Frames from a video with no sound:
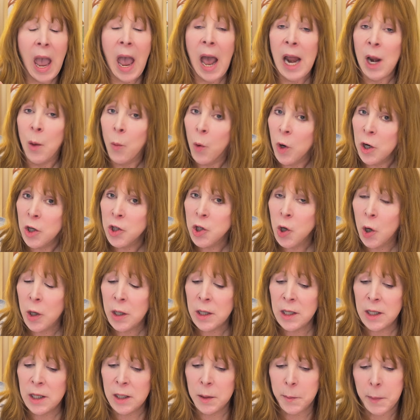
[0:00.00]
And I want to talk
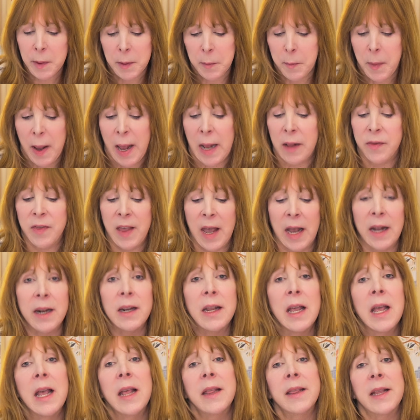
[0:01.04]
a little bit about that.
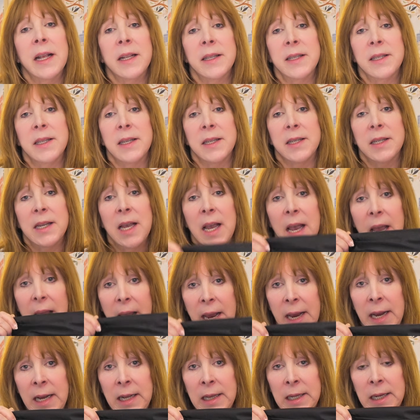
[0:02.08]
That's this
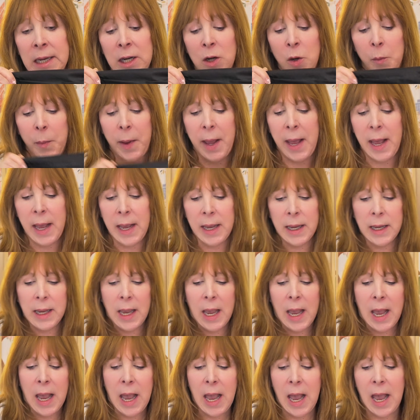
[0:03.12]
8-liter bag
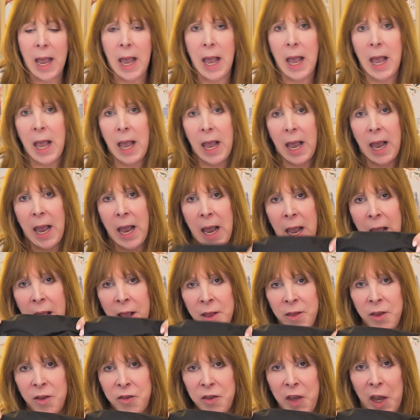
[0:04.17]

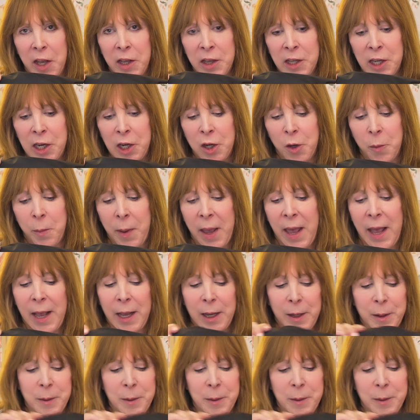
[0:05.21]
and the 10-liter bag.